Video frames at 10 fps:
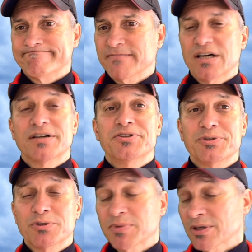
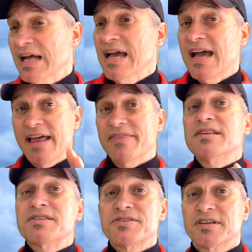undoable. And
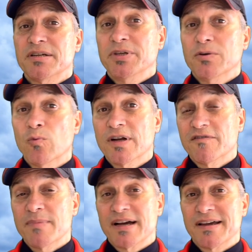this is going to be one
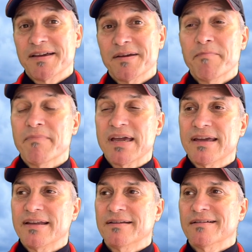of my
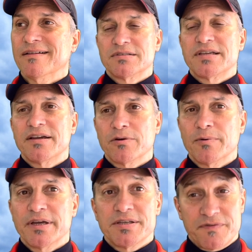main
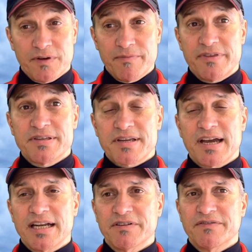takeaways from this
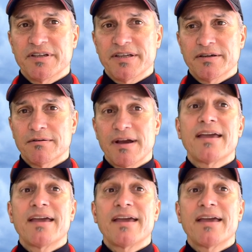kind of a video,